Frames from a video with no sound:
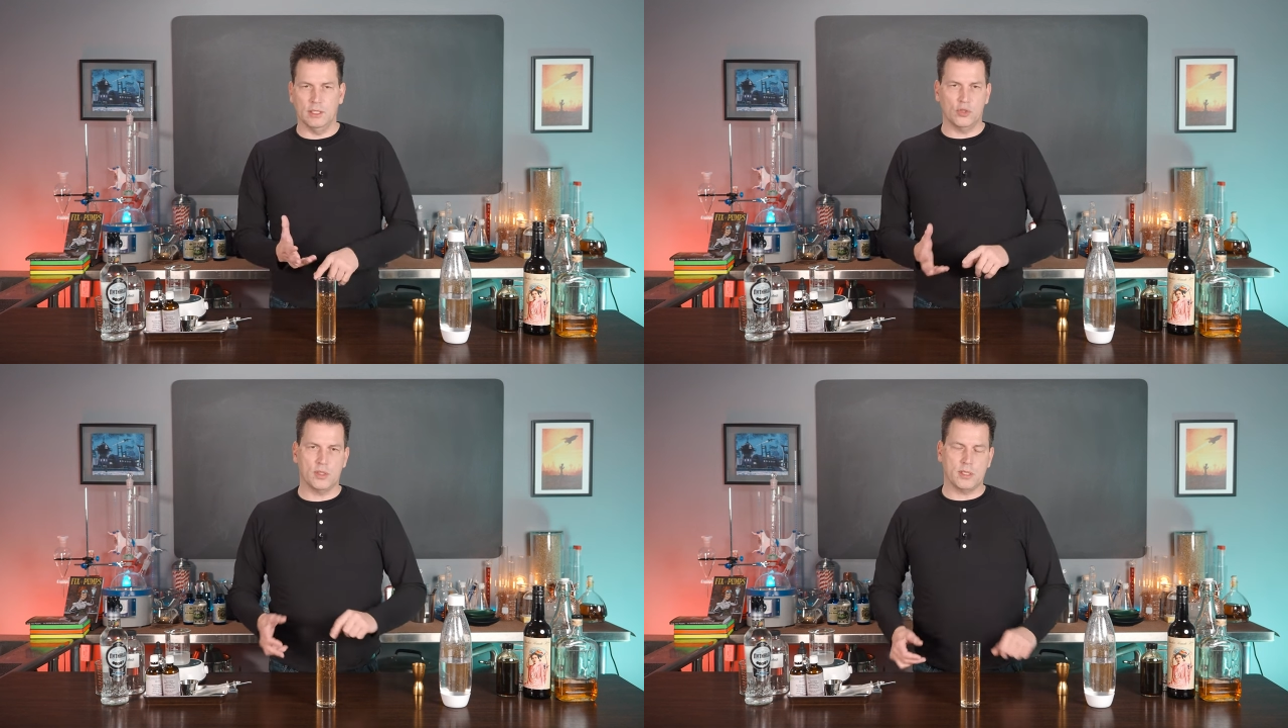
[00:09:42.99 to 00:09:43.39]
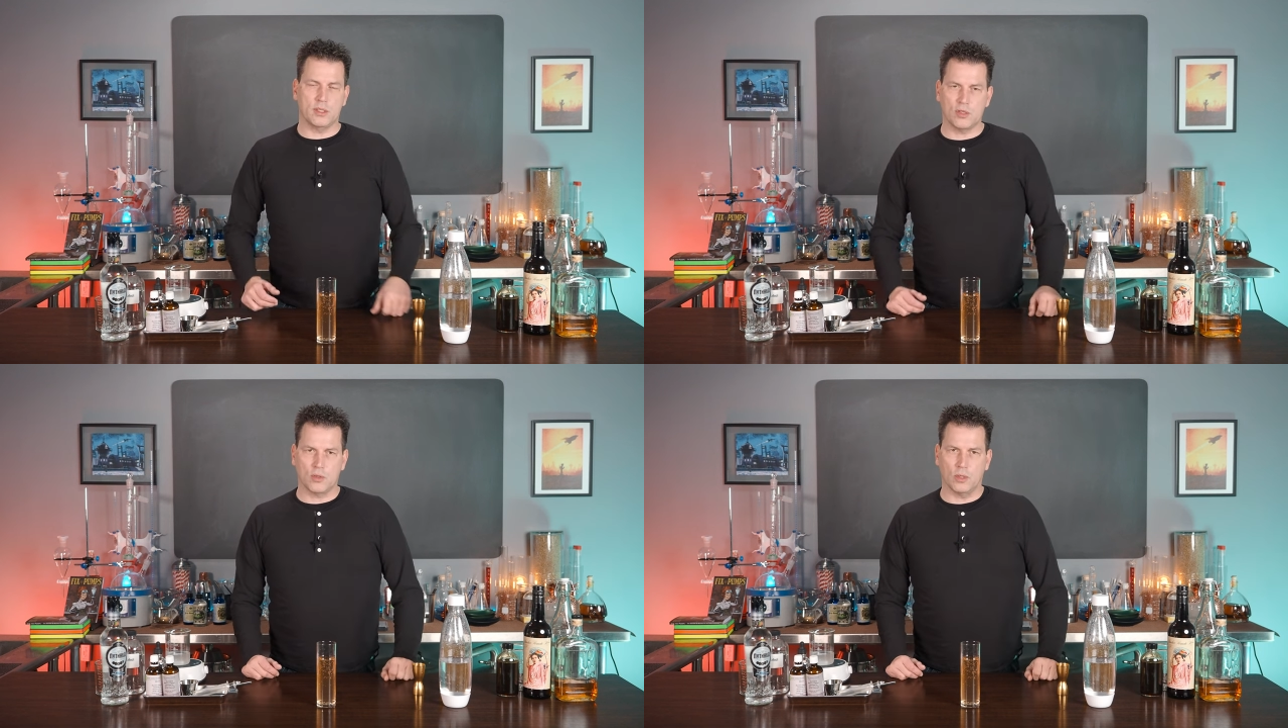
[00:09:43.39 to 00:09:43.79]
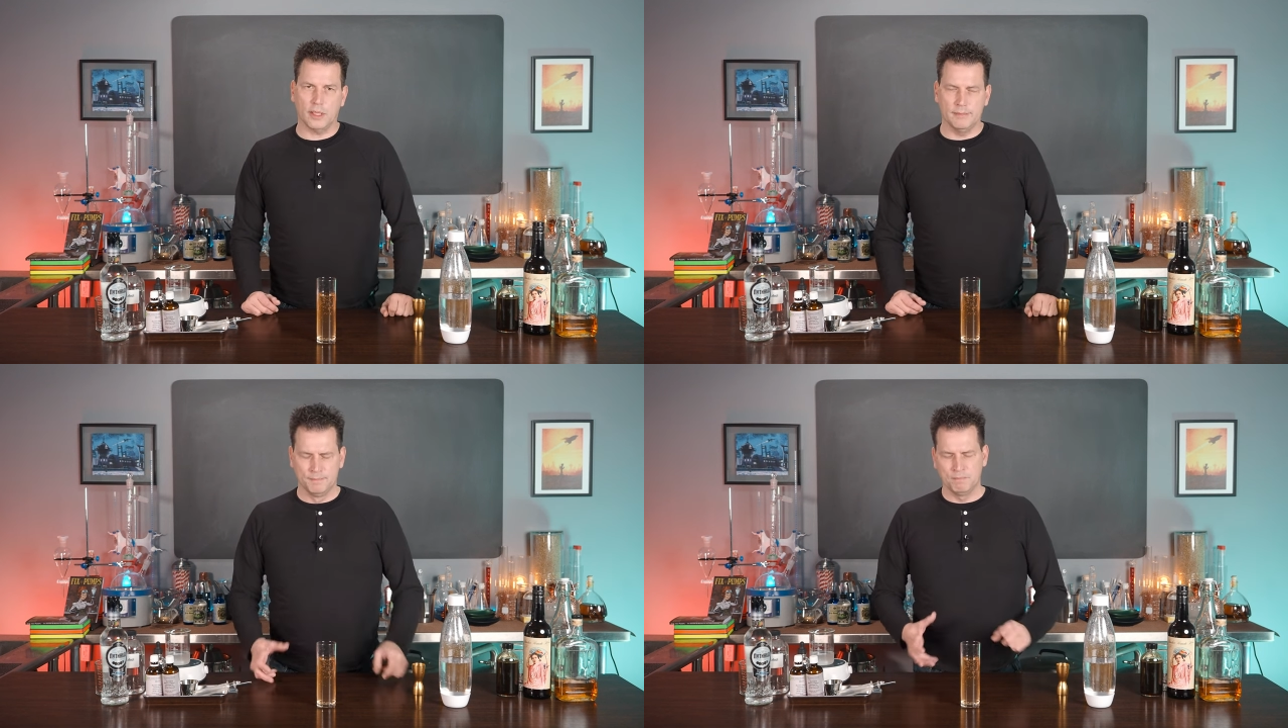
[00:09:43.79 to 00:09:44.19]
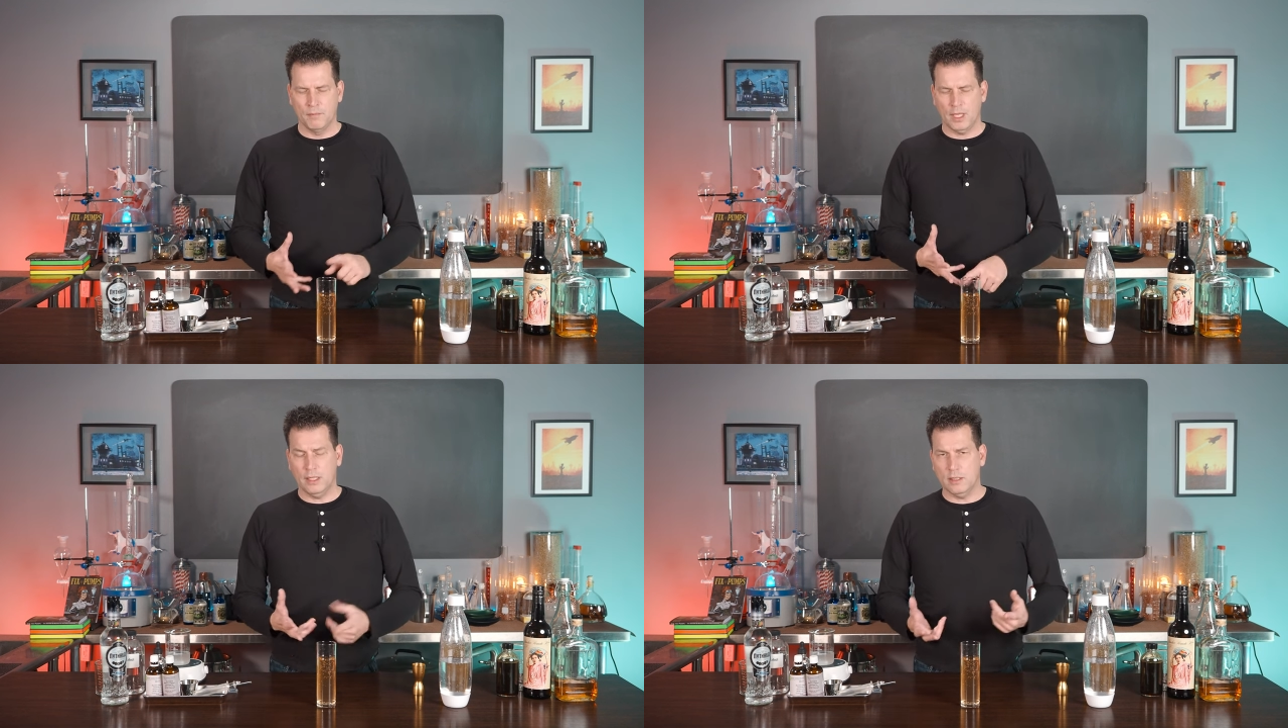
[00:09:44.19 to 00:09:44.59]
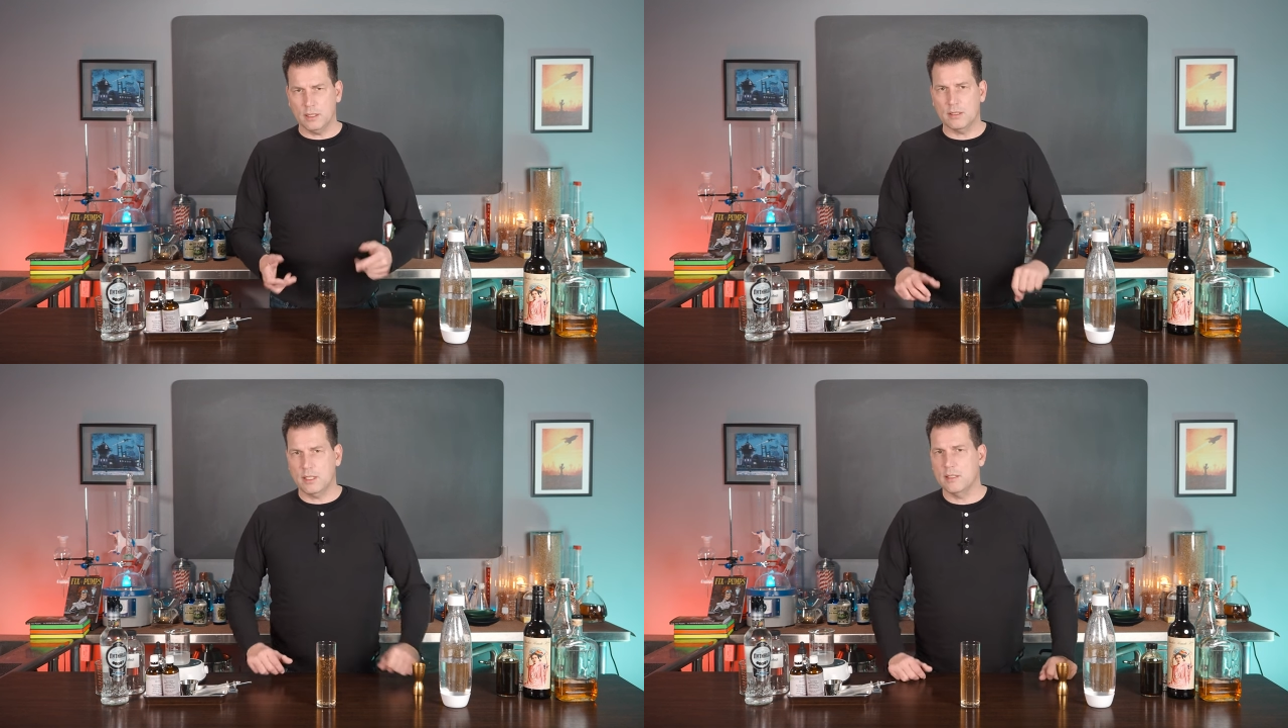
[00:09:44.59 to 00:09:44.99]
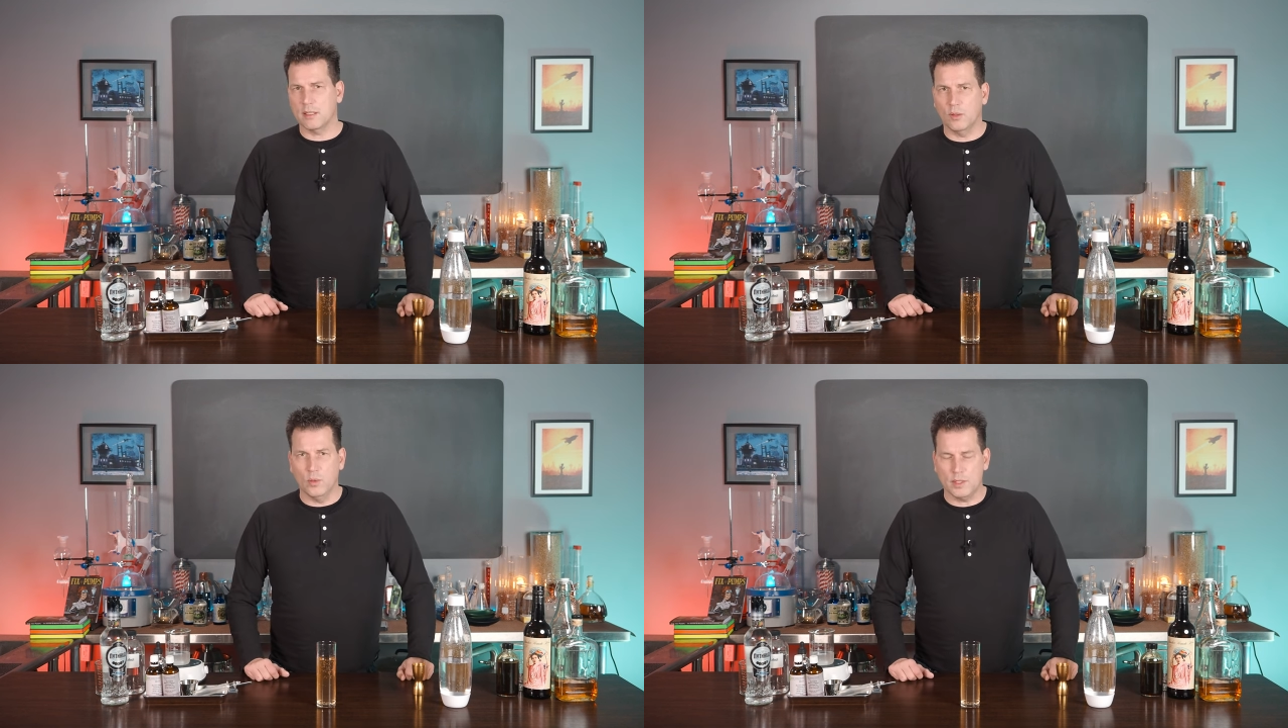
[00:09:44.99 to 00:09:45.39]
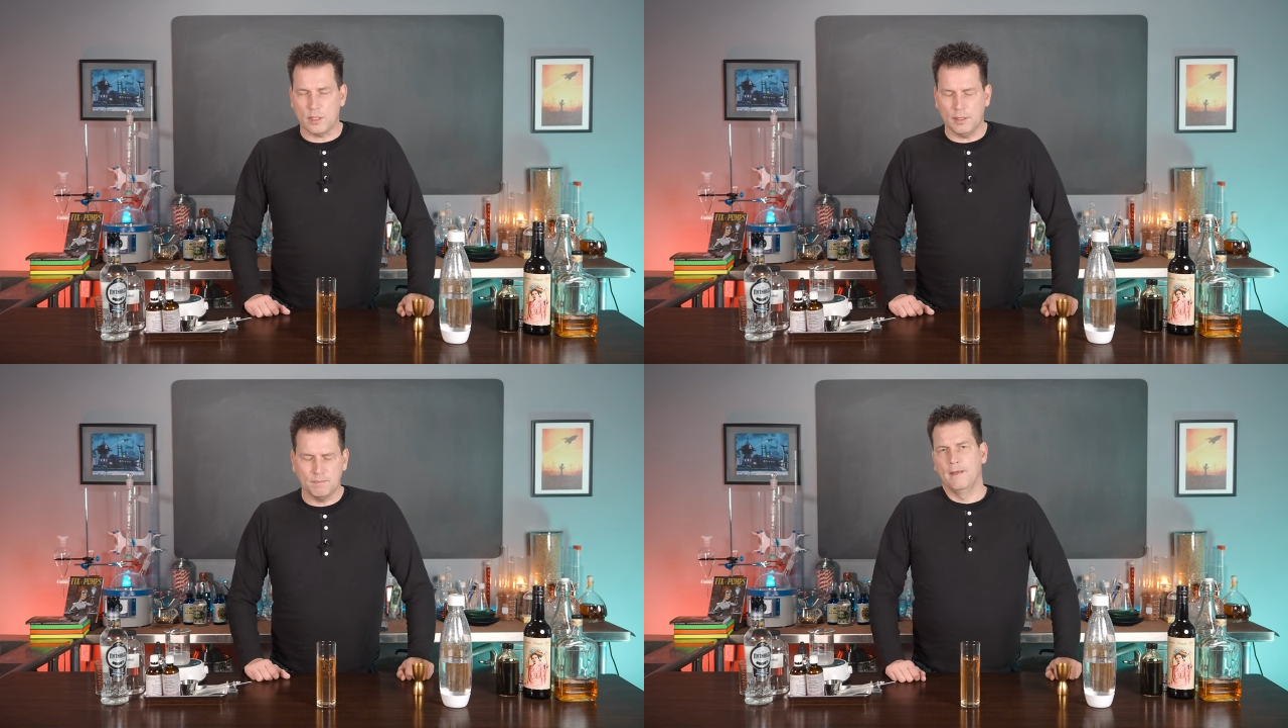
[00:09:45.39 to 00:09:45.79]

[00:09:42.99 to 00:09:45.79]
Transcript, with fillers: interesting story and it does taste like whiskey.